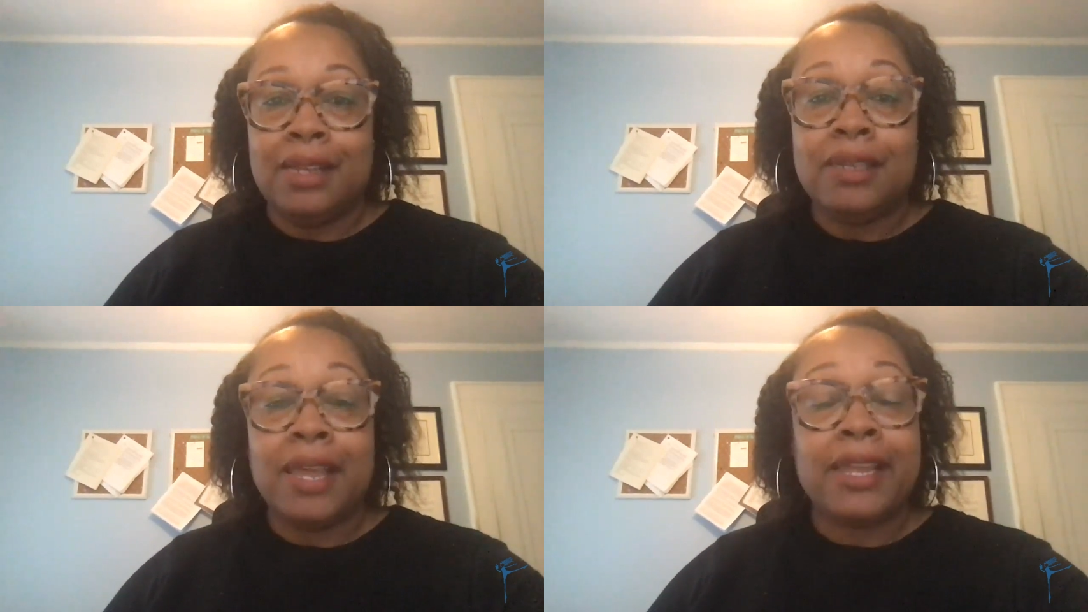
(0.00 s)

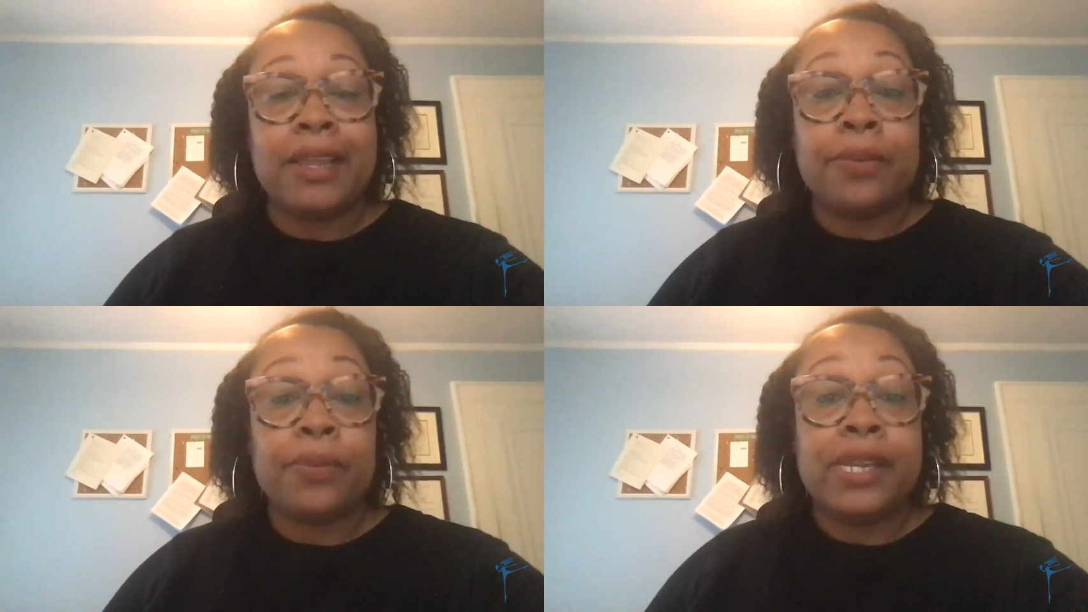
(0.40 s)

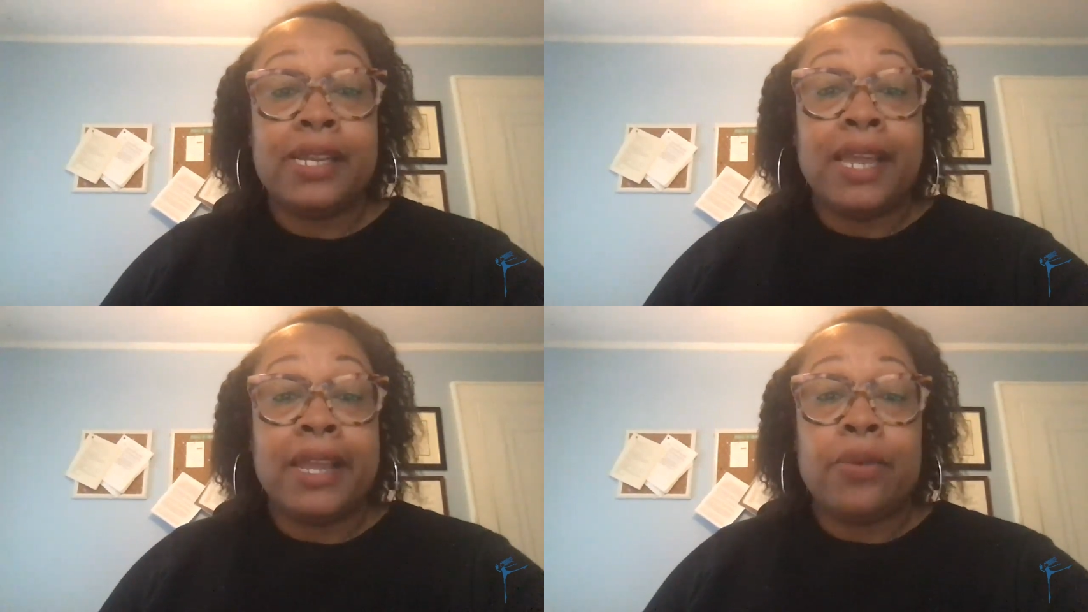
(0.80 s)
like
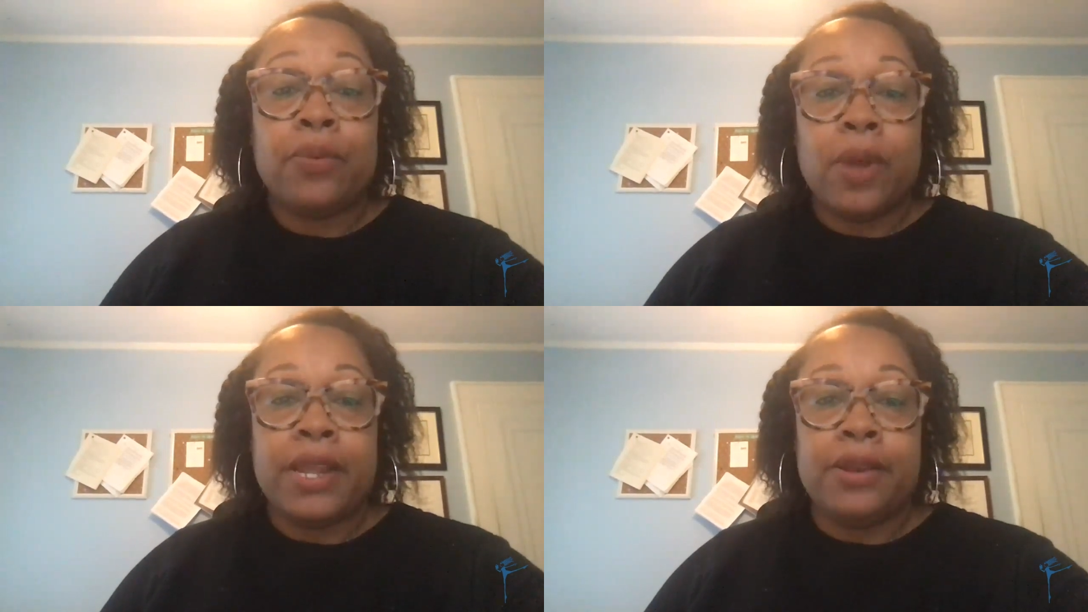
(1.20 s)
reading like a
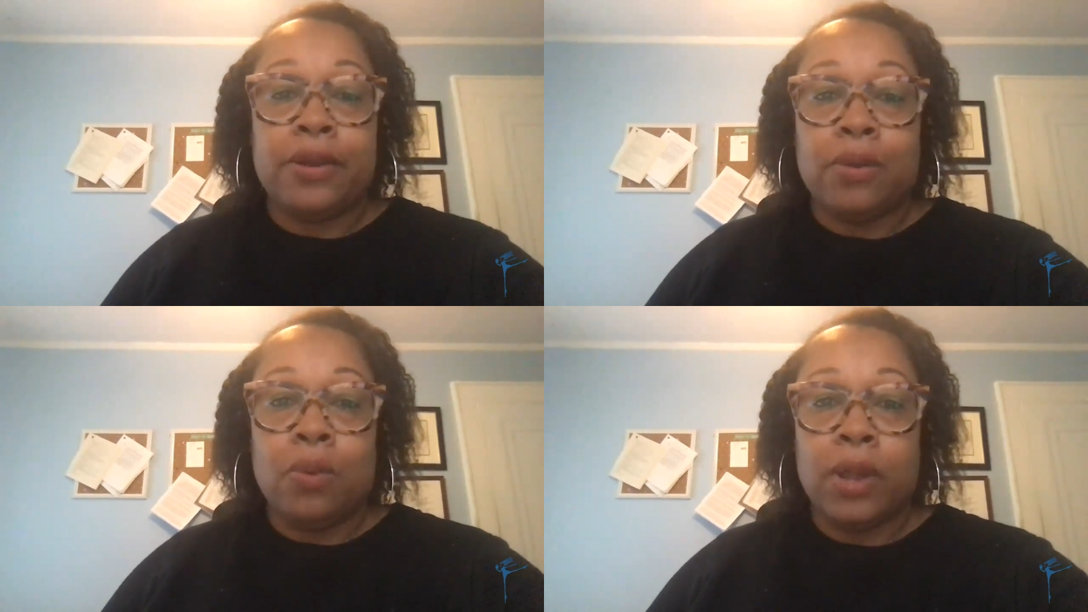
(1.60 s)

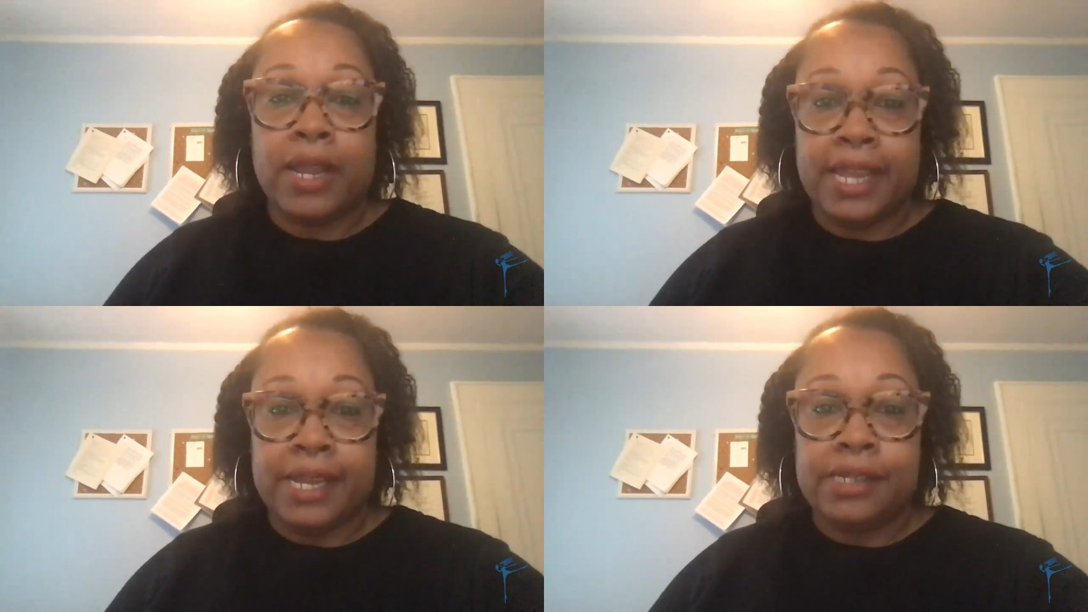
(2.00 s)
writer,
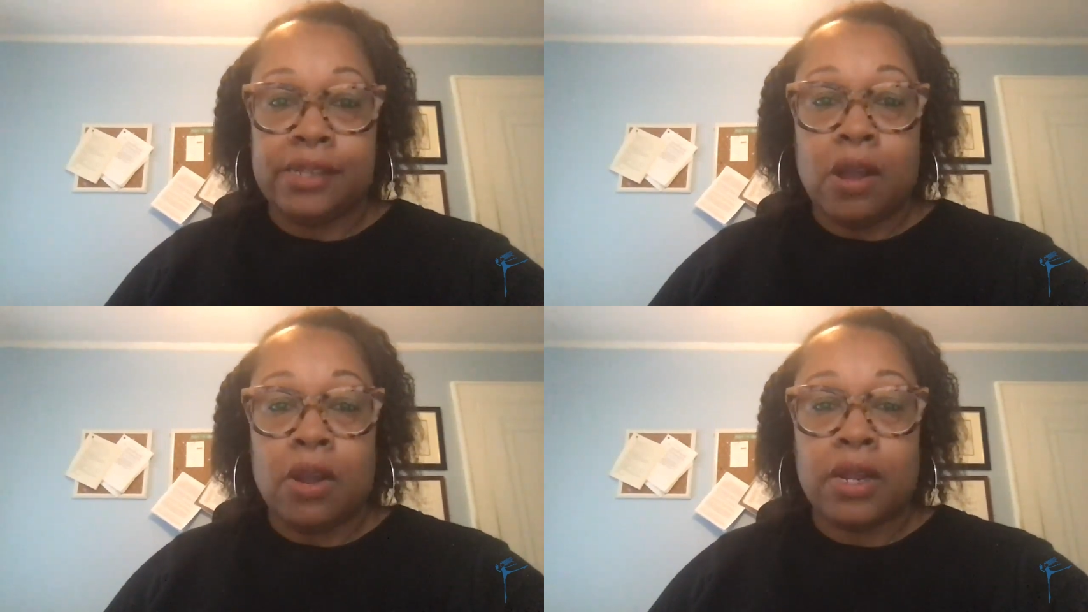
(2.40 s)
where
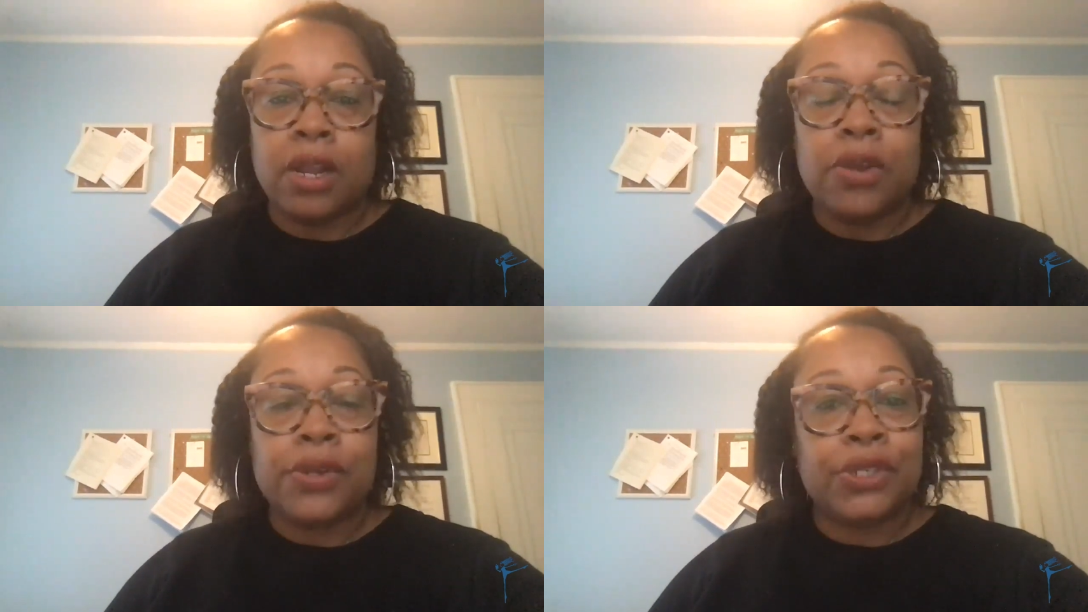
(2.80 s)
kids are
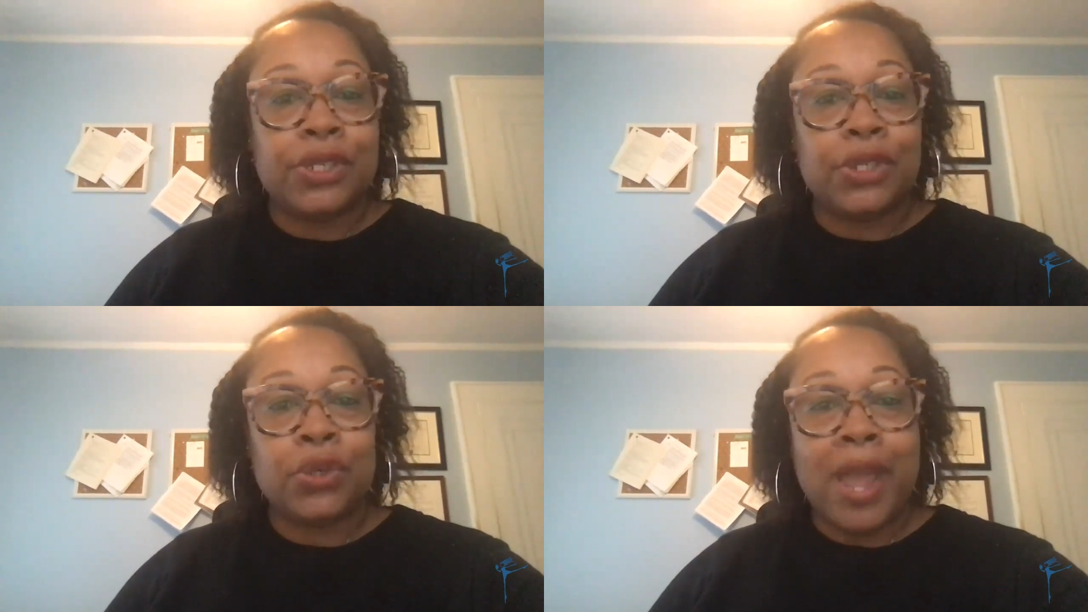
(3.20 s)
encouraged
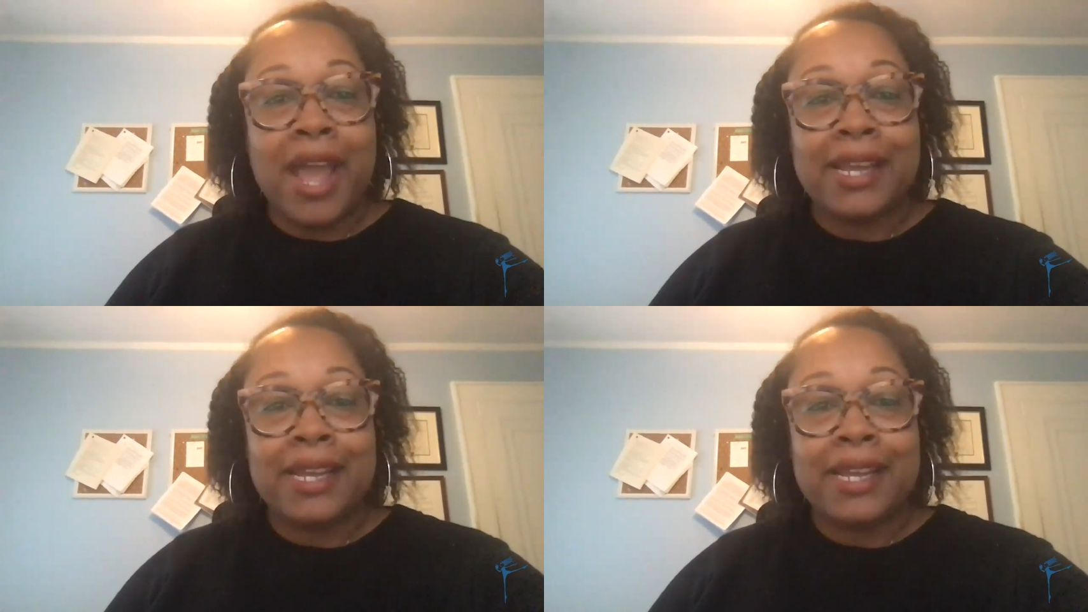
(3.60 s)
to track